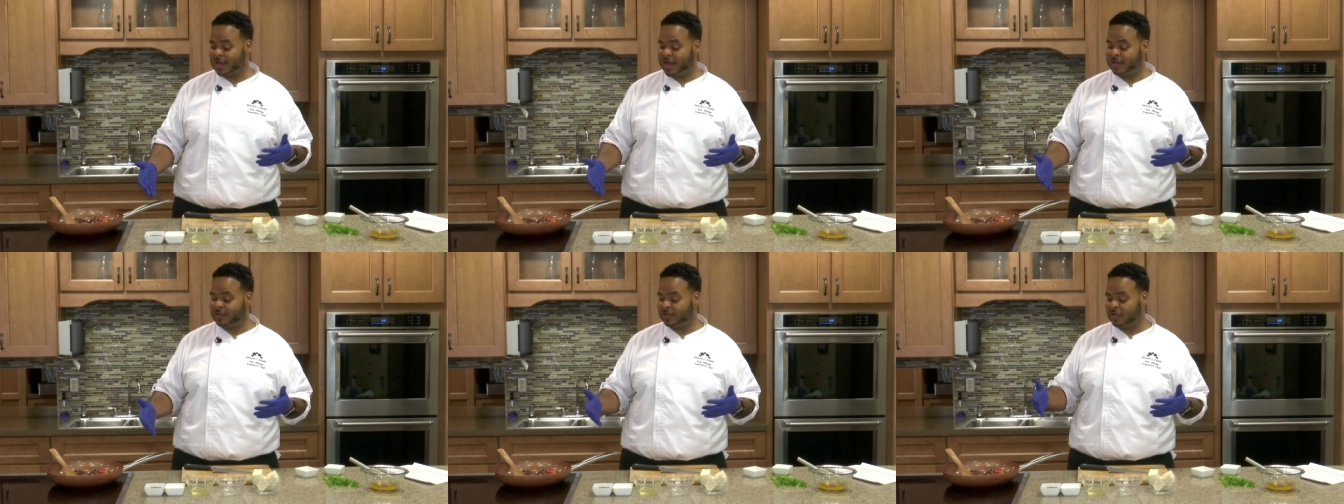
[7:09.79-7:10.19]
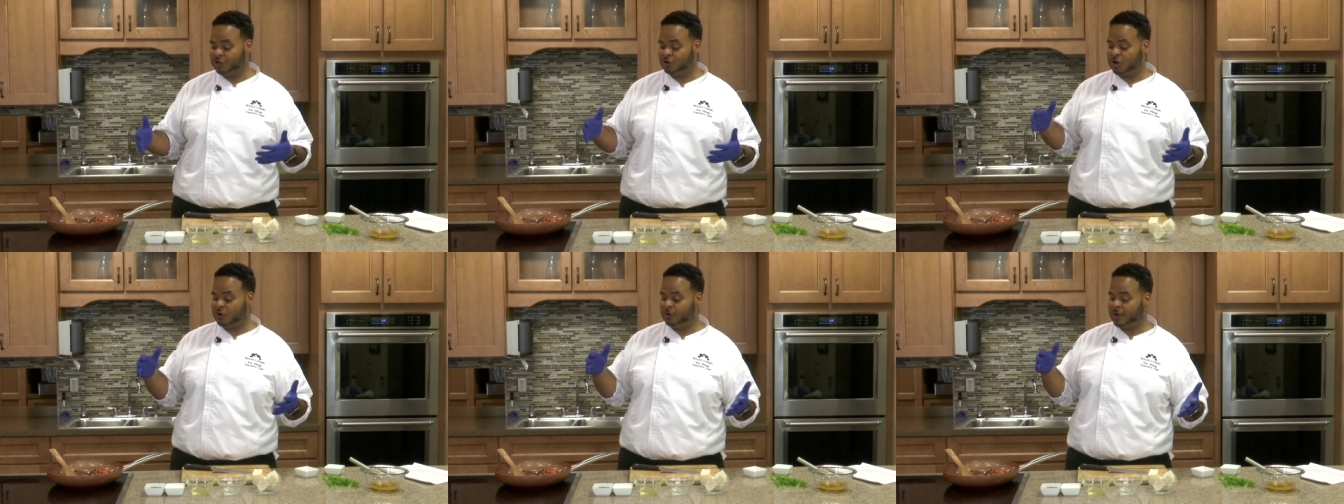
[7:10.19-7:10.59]

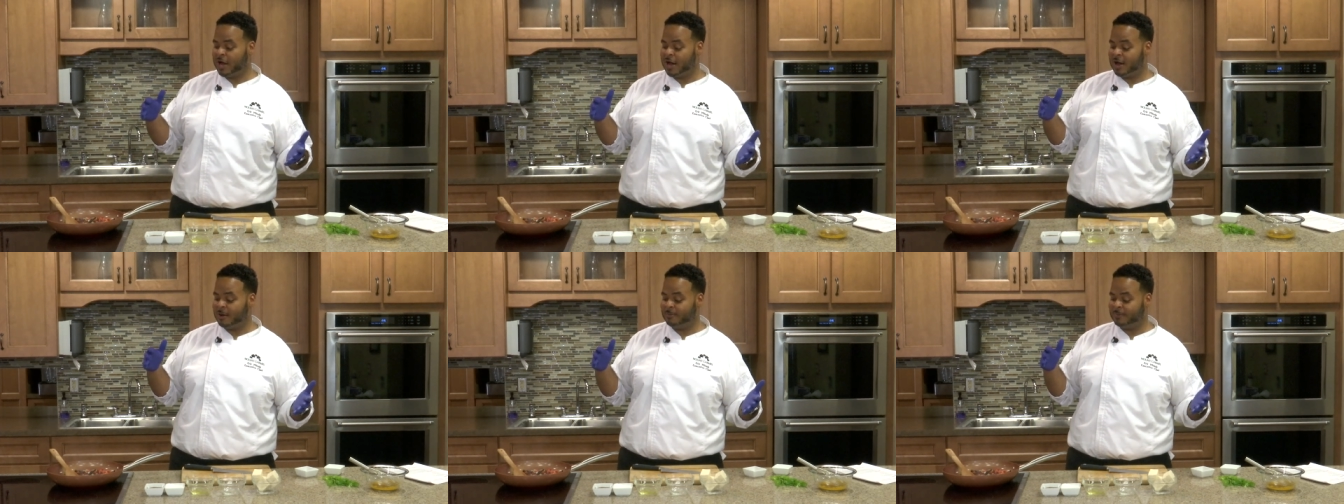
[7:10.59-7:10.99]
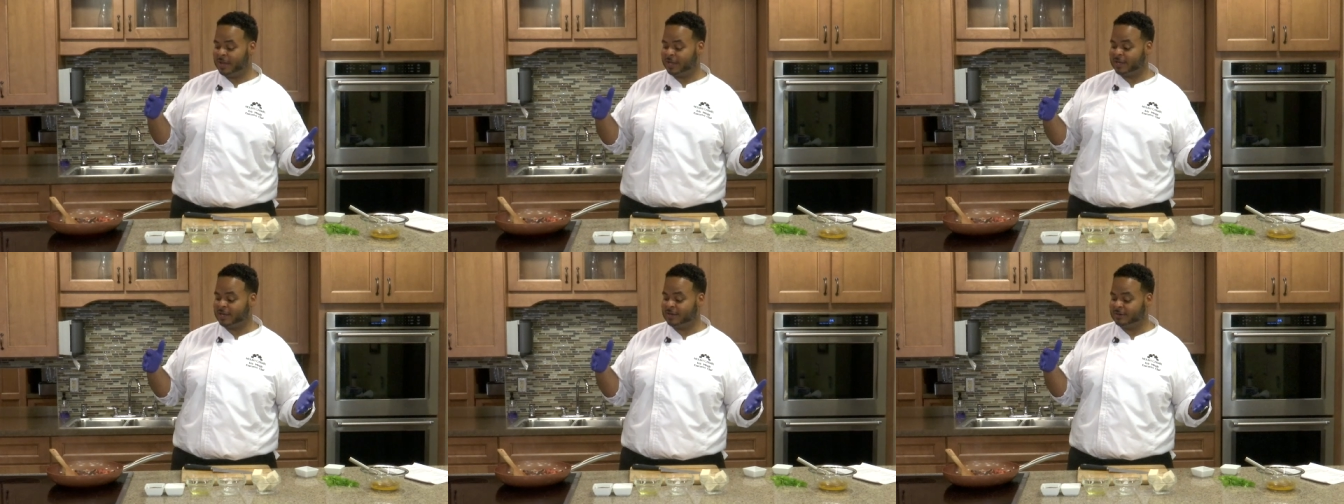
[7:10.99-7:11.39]

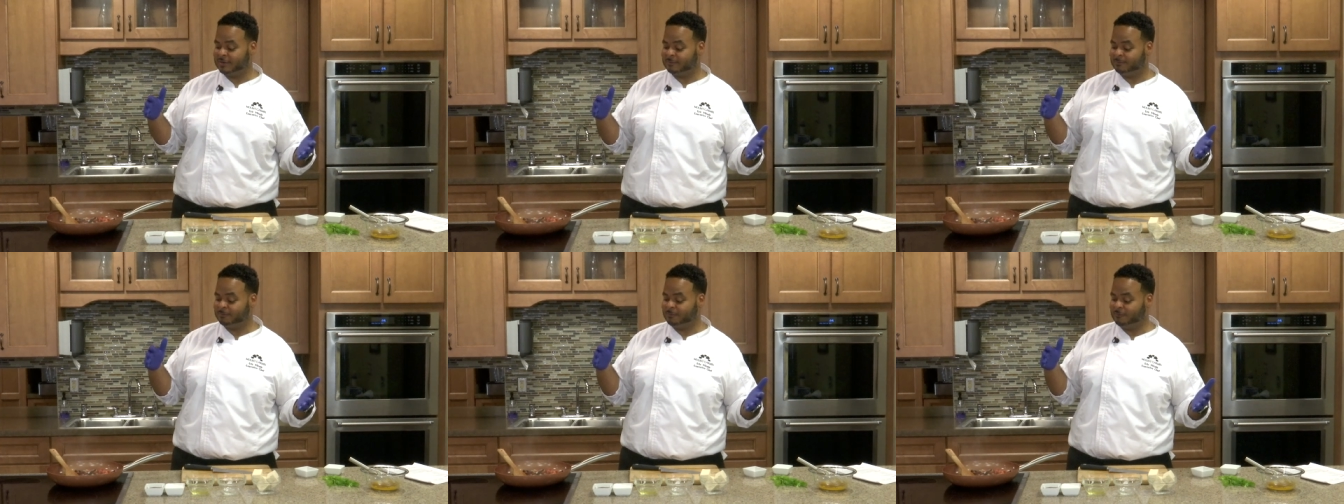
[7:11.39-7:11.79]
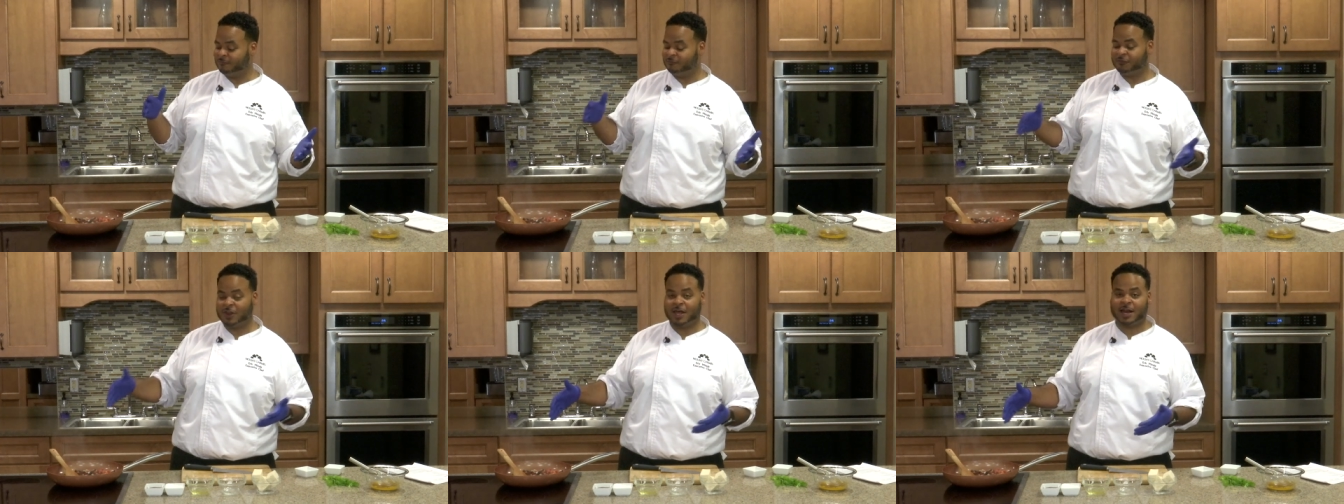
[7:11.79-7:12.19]
it can
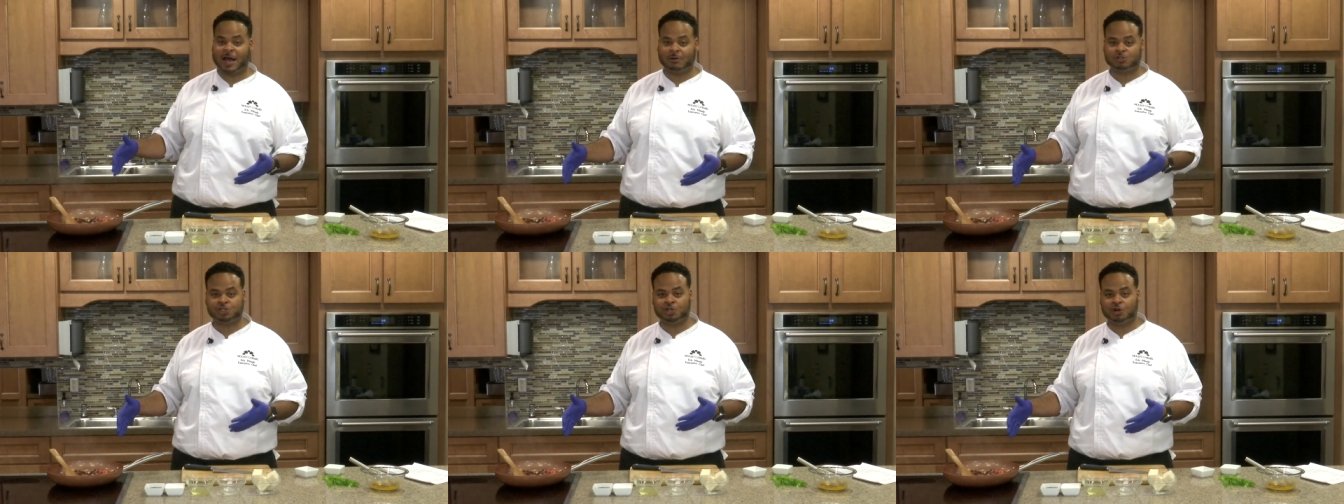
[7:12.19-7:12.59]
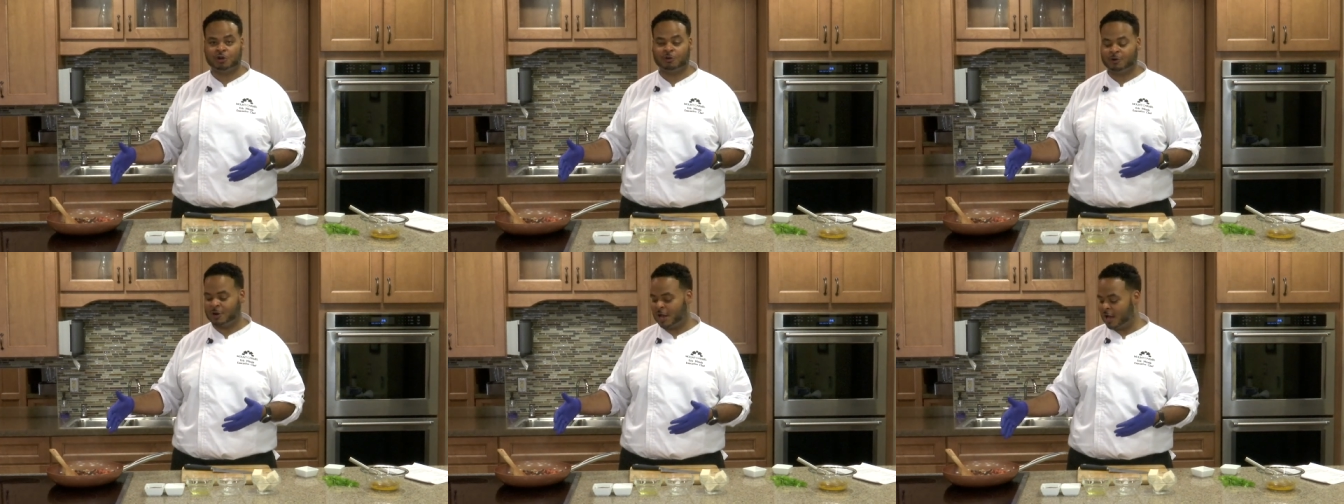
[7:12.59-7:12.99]
flood out
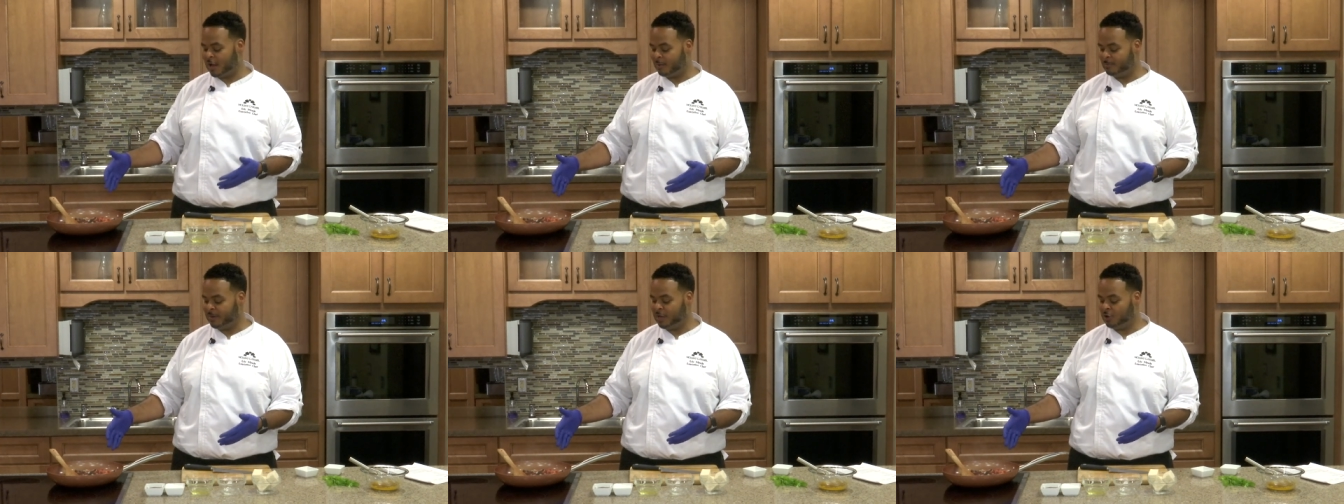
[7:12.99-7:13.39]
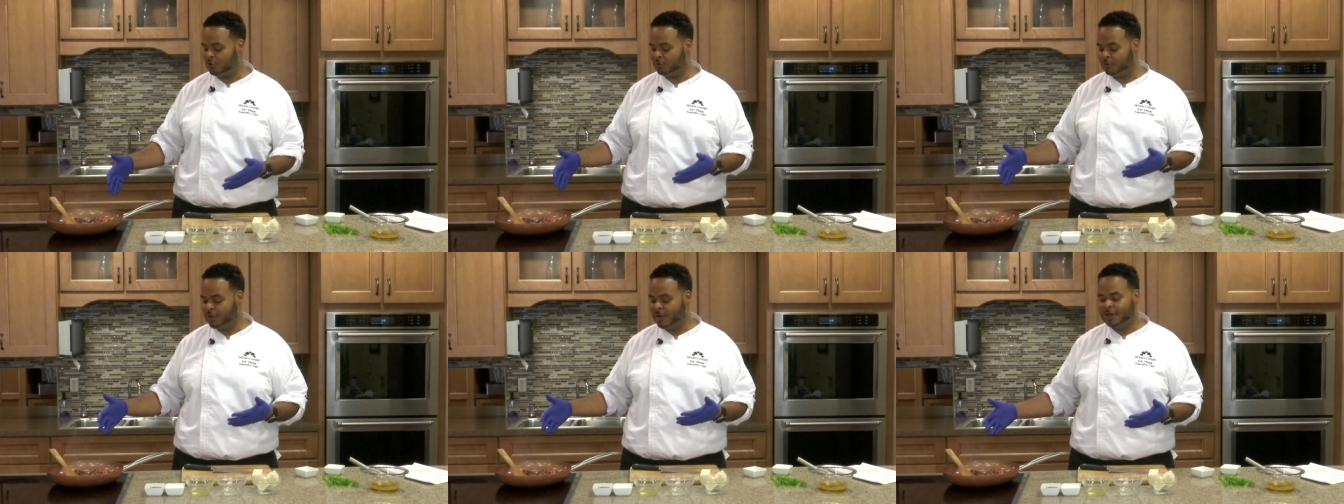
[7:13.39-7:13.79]
your meal